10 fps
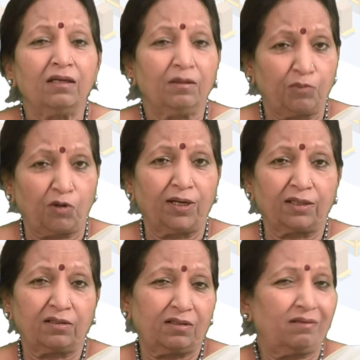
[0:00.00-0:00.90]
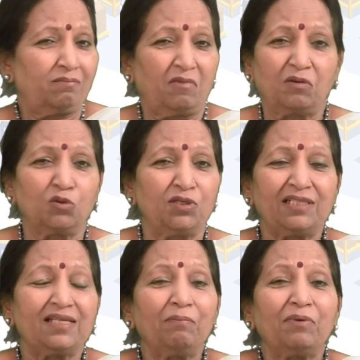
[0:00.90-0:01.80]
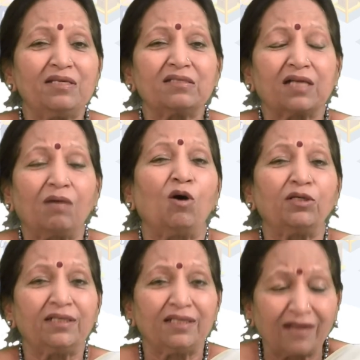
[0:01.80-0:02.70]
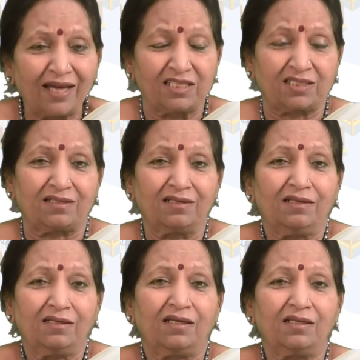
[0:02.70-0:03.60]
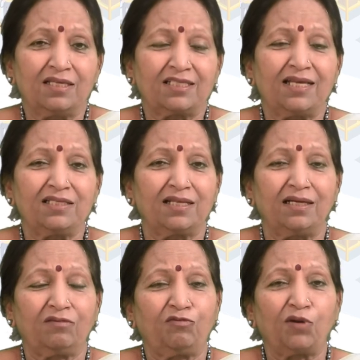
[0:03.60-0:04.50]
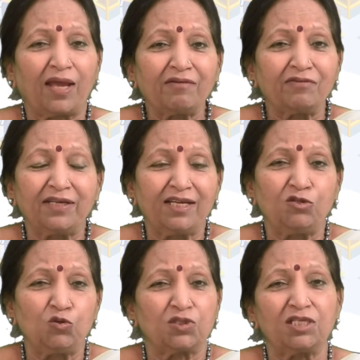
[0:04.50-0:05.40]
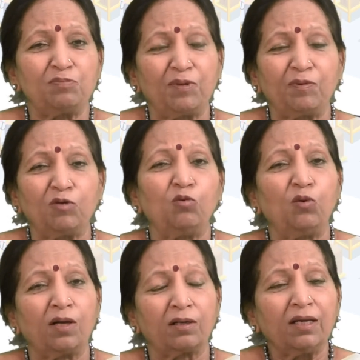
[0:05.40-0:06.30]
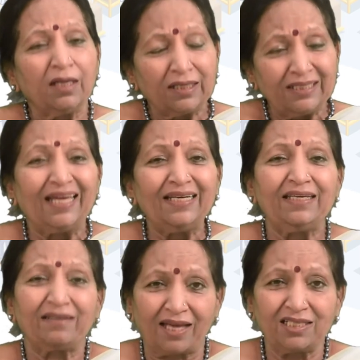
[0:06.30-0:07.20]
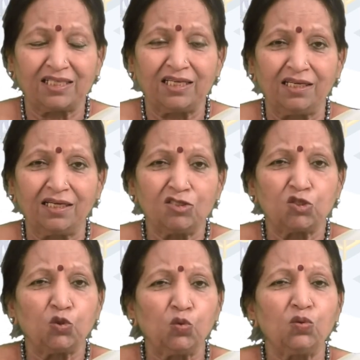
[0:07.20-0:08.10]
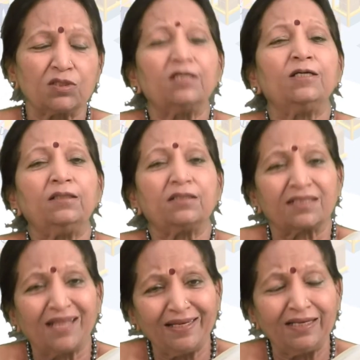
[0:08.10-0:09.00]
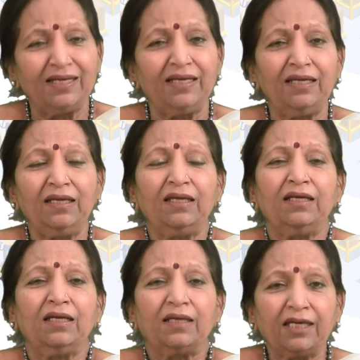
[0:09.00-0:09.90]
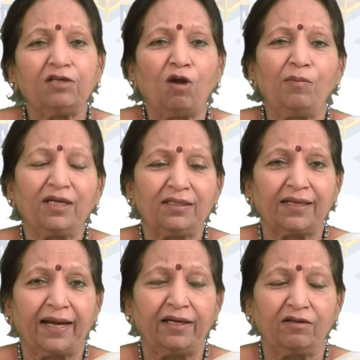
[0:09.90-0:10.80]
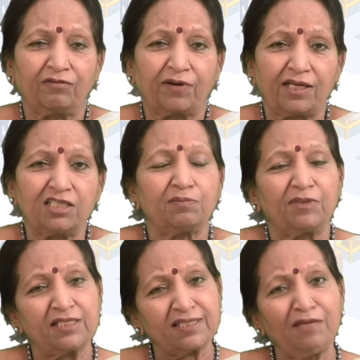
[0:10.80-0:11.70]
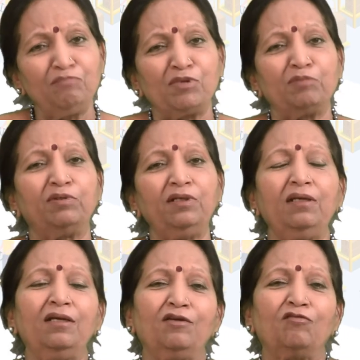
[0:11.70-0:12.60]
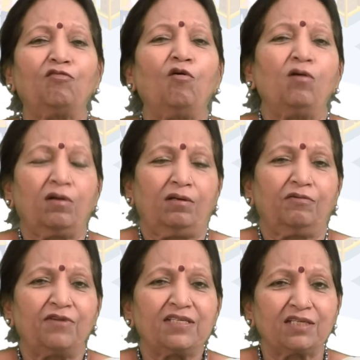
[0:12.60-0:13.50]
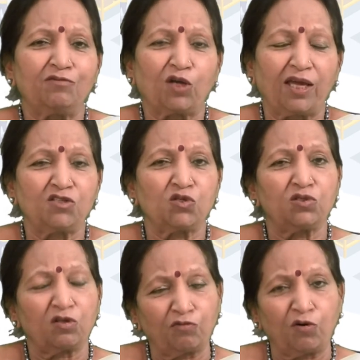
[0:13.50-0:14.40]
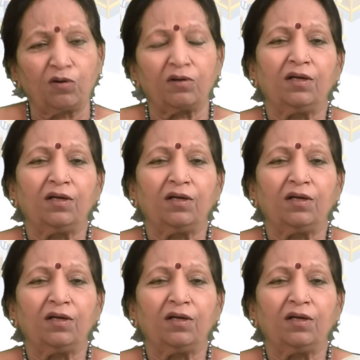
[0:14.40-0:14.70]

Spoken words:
product. A good example is commodity rice, in the sense that for everyday usage, people who are daily rice eaters use a slightly economical grade of rice, but the same people for festive occasions or for